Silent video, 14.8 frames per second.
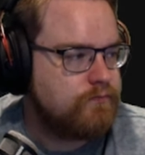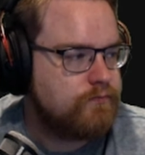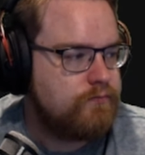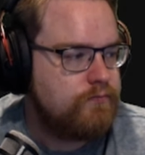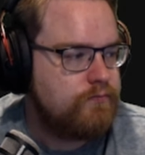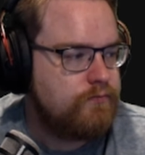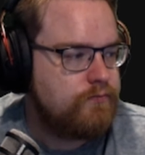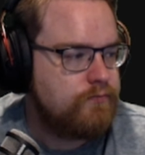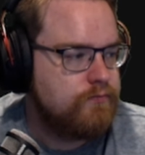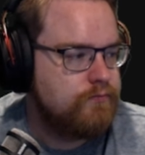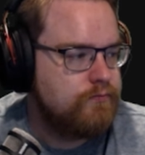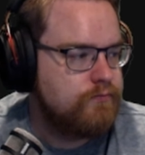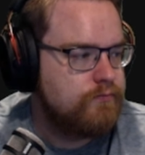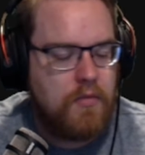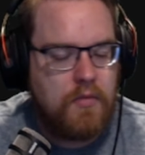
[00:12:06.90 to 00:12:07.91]
her final
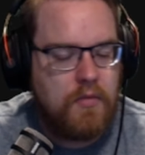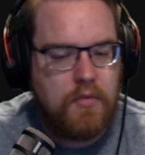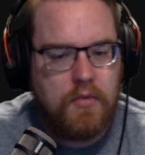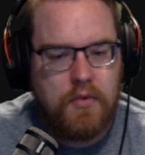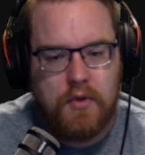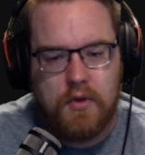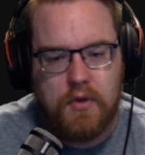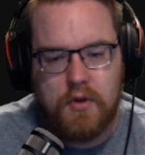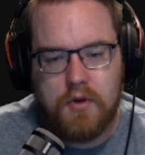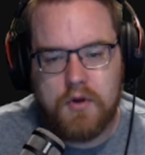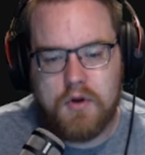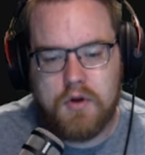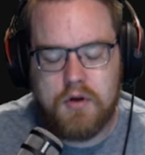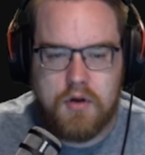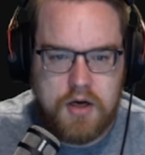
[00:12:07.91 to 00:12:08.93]
form.
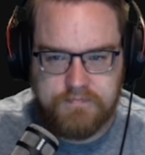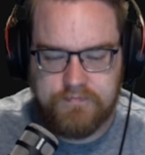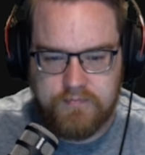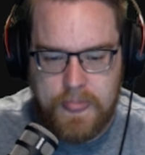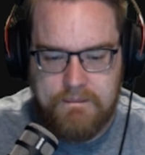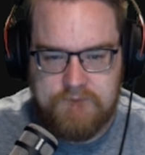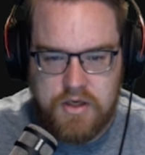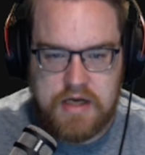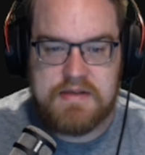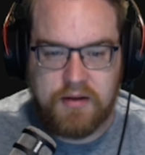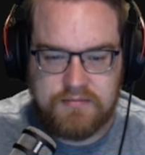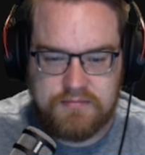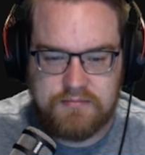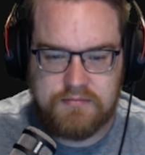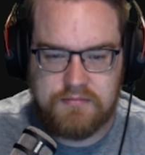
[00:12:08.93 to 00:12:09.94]
She's a
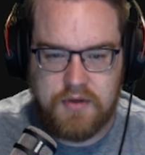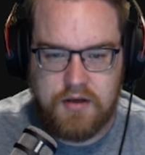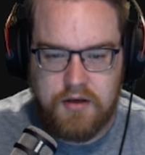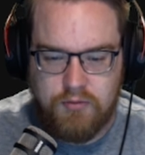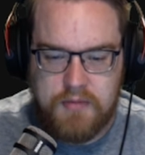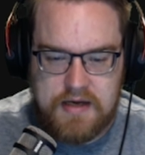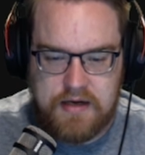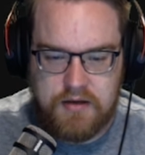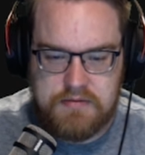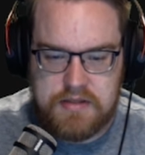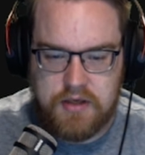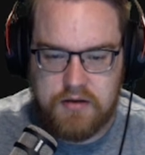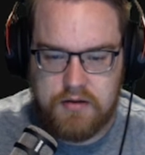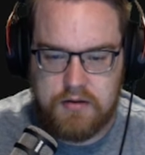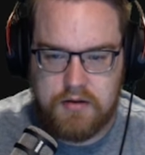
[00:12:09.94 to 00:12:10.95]
sun?
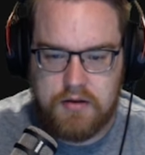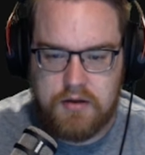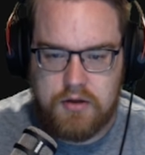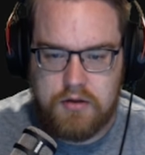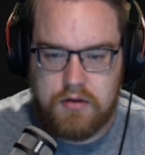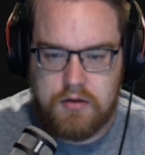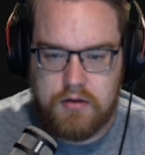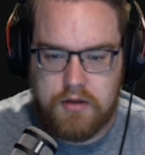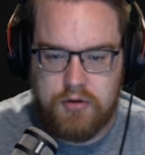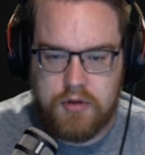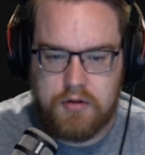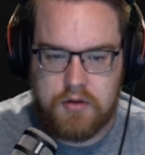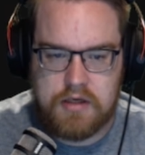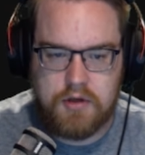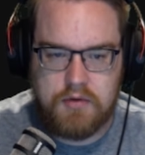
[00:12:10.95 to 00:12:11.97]
This is
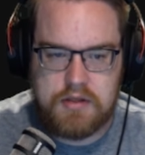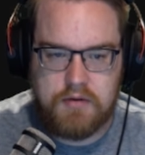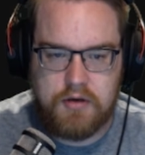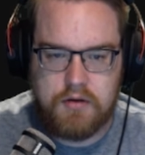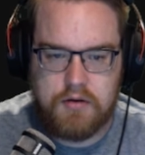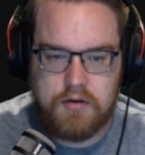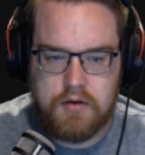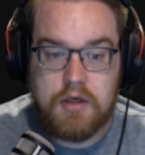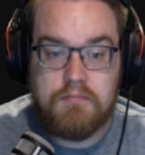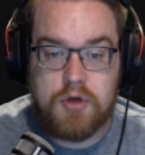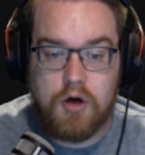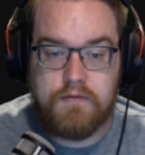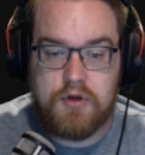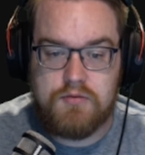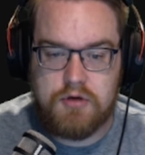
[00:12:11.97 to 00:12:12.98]
probably the weirdest boss
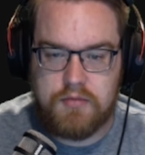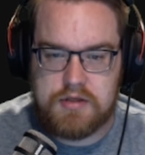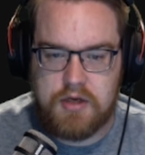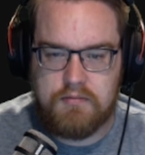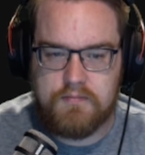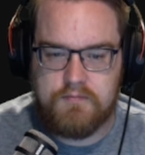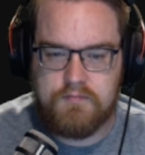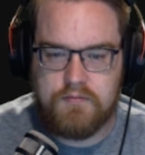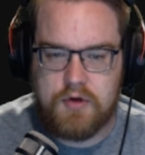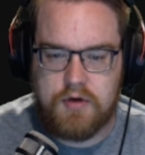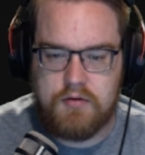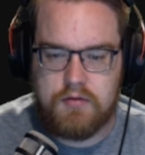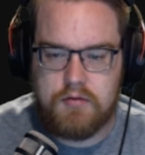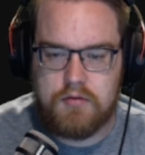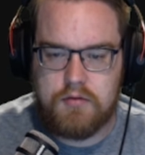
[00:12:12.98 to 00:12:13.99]
in the game.
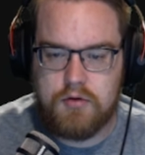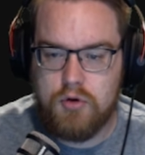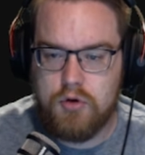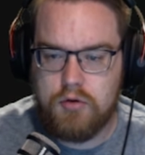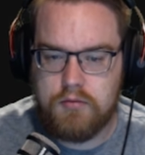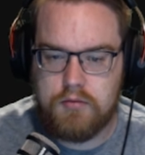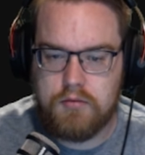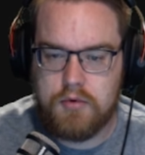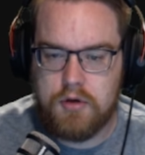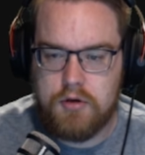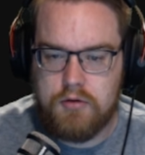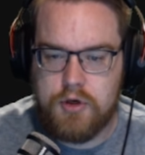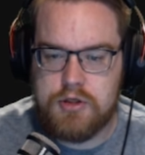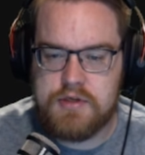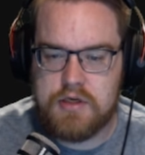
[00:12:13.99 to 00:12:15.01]
Does
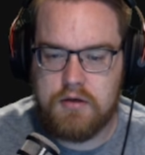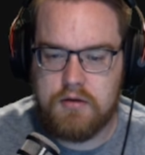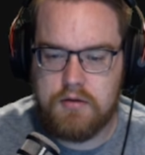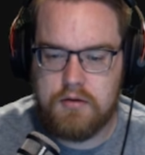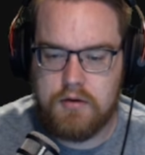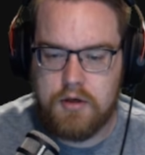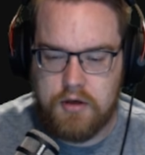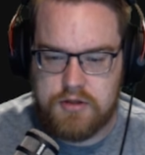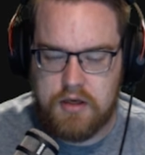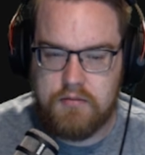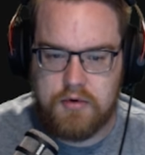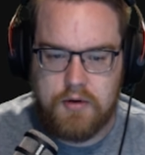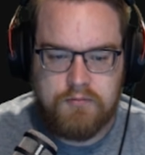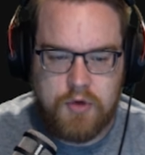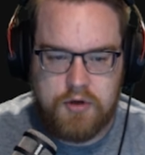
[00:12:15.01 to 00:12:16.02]
anybody else get vibes of
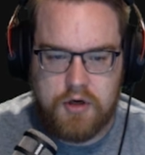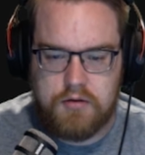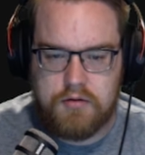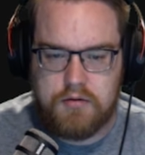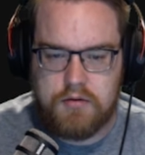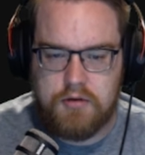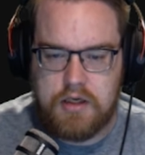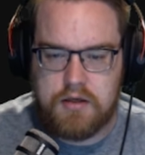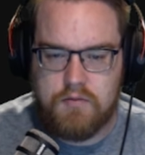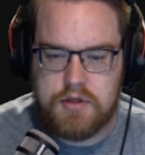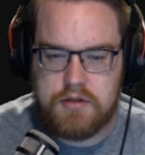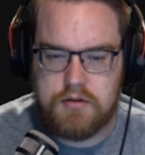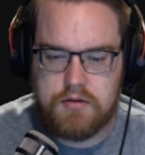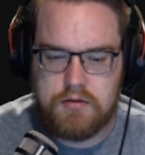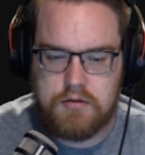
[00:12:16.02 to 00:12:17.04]
that creepy baby
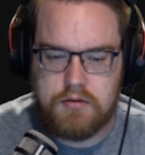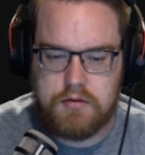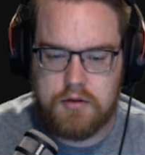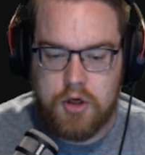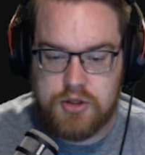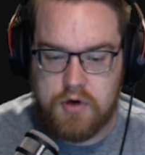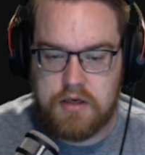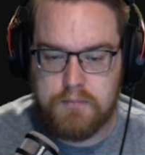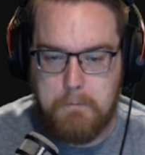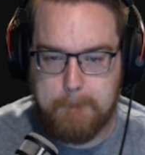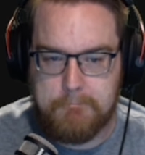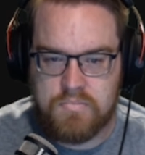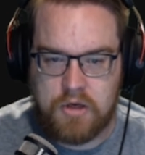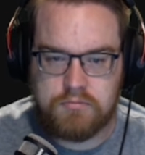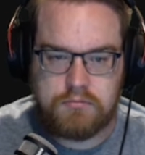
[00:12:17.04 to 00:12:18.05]
in the sun from the
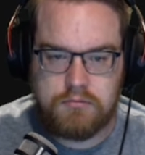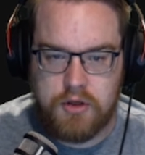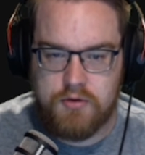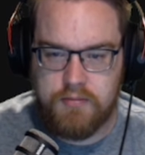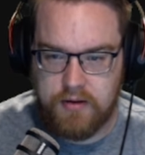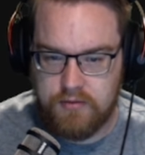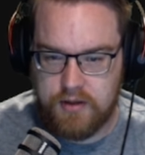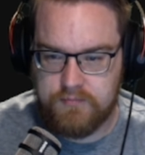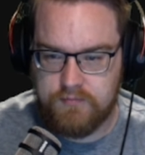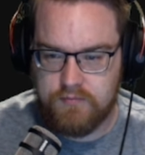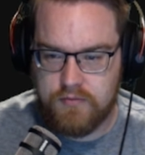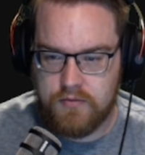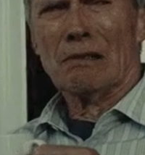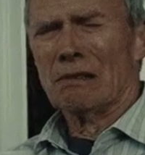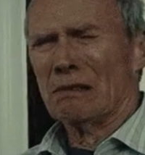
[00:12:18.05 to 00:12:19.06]
Teletubbies?
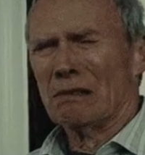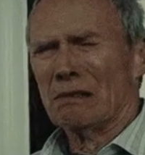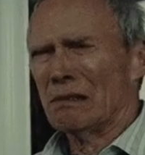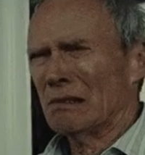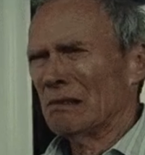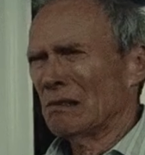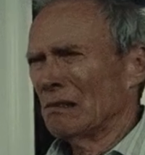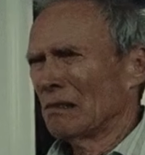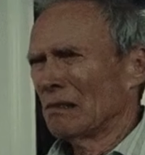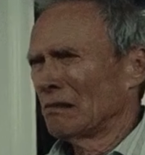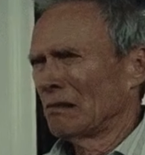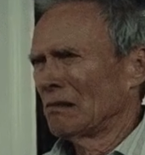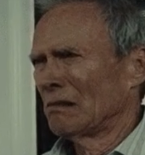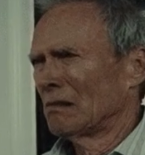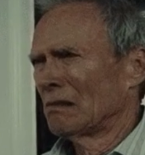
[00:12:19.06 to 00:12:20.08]

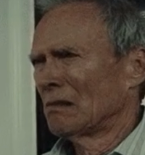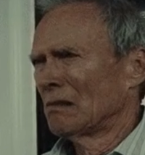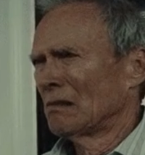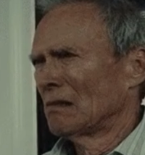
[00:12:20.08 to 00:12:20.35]
Ugh.